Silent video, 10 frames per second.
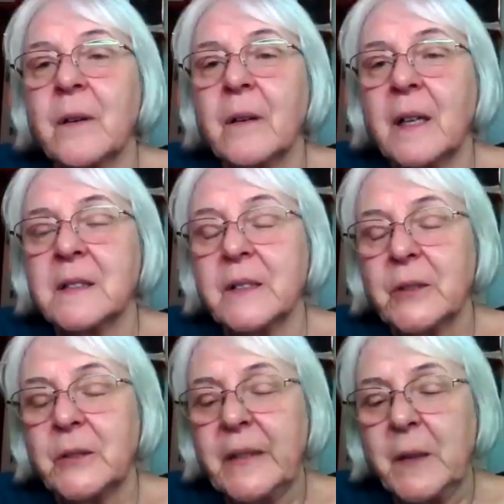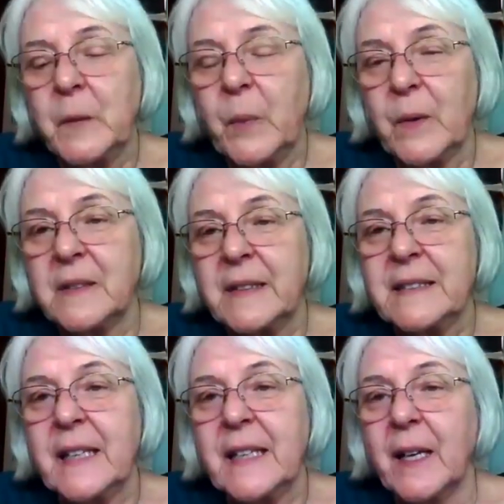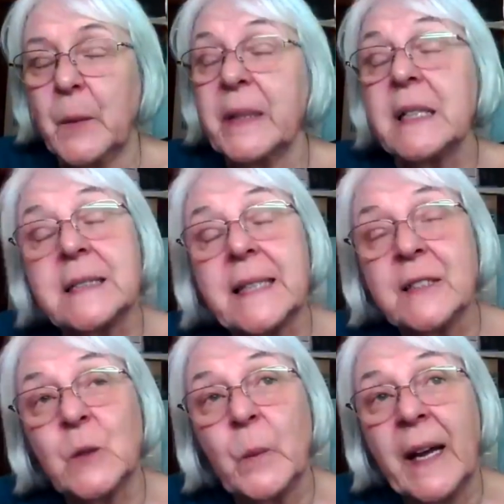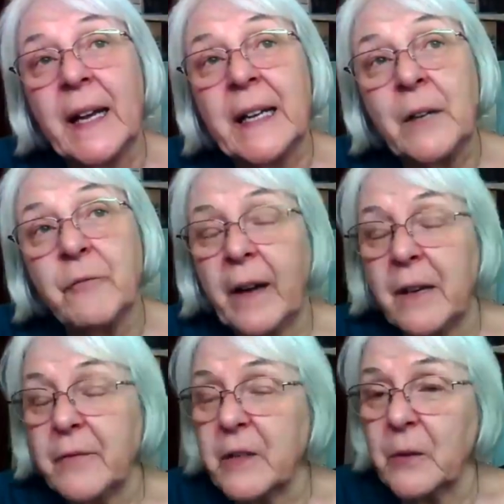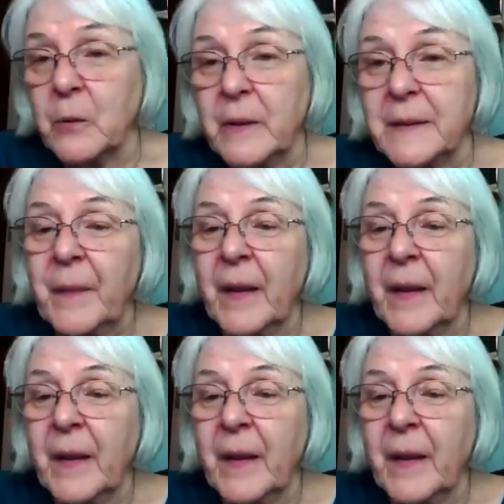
across the street in Portland had a big station wagon and five children.